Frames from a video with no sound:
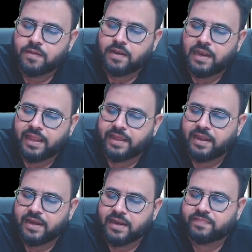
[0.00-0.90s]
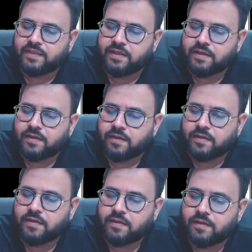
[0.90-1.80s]
Like nothing
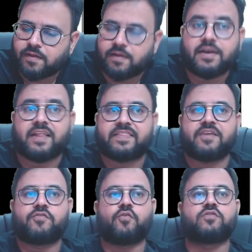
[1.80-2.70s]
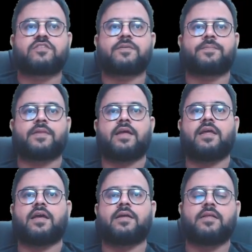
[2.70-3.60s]
phones, sir.
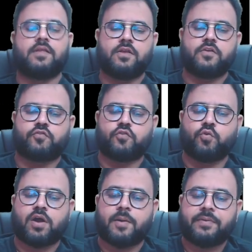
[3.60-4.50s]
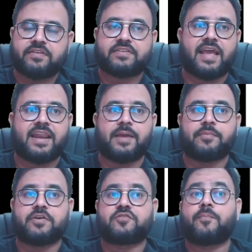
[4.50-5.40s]
So new companies can
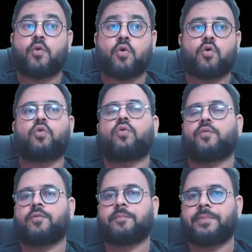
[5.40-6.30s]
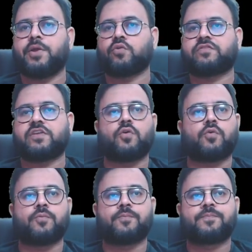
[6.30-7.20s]
emerge. Poco, POCO.
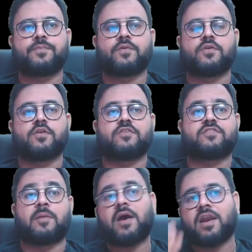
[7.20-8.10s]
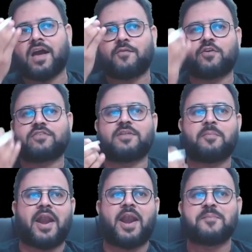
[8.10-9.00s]
Salman Khan was the
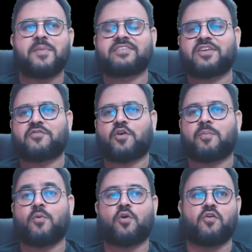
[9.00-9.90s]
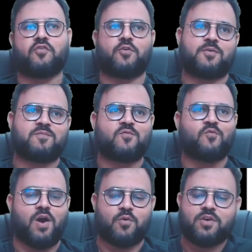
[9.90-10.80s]
brand ambassador for Poco phone.
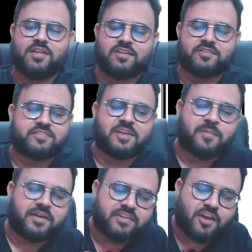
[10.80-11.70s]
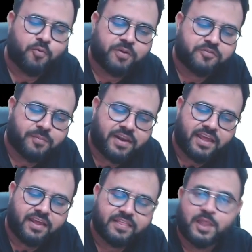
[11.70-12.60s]
Wow. Just imagine how much
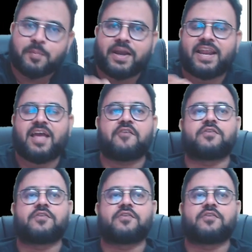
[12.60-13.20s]
money they might have